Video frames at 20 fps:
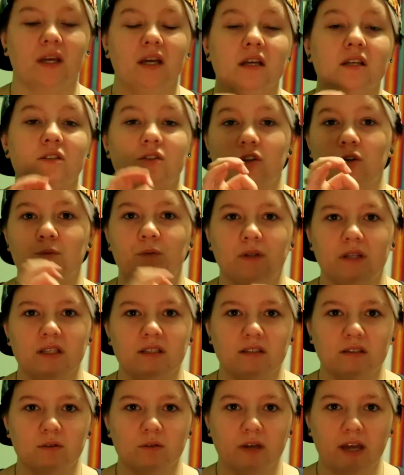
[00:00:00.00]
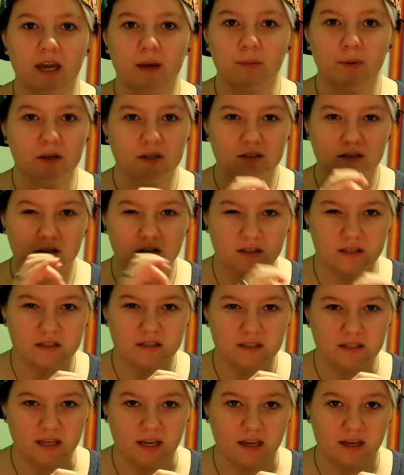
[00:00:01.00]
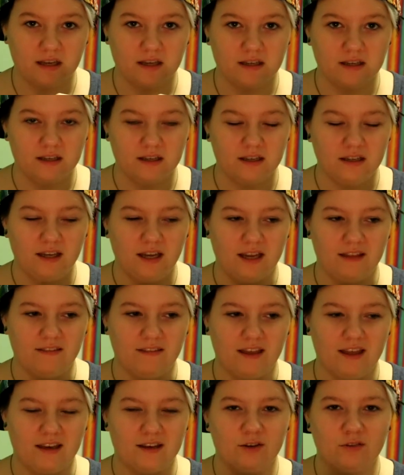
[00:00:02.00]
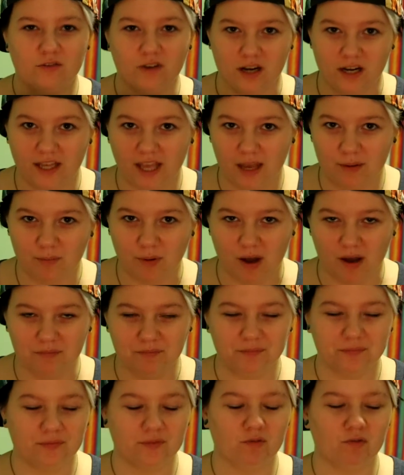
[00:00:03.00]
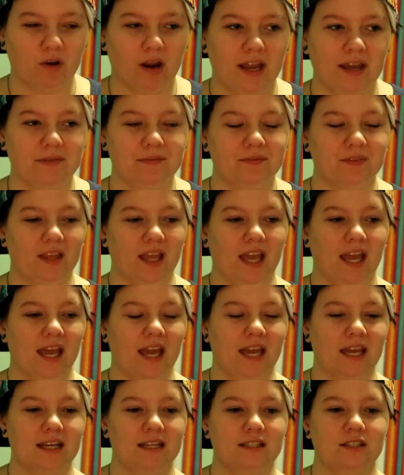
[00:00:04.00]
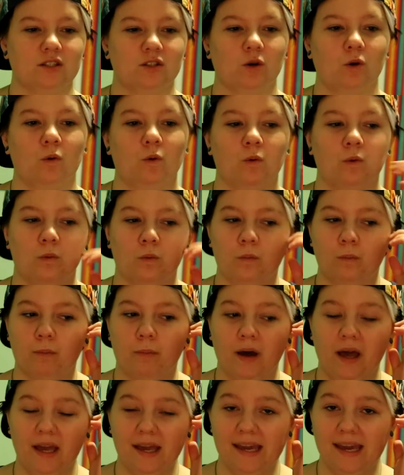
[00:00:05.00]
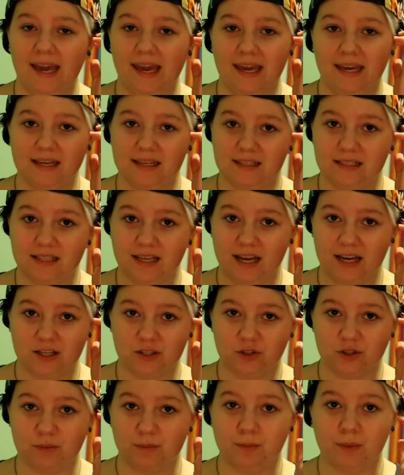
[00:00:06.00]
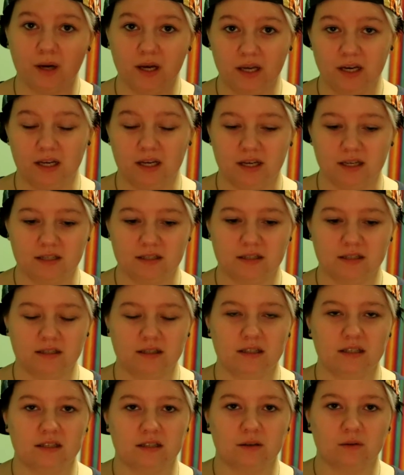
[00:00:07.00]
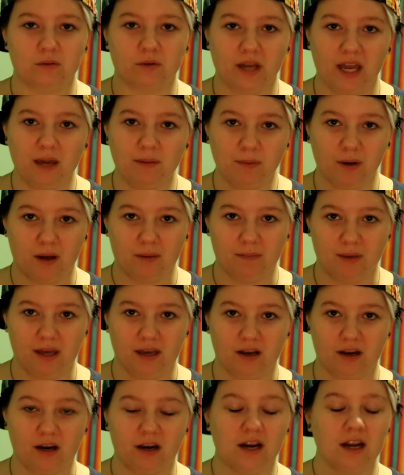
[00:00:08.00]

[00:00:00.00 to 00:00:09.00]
So you put these little cake balls on a stick and then you've got a cake pop, right? And so my aunt actually bought us this little cake pop maker.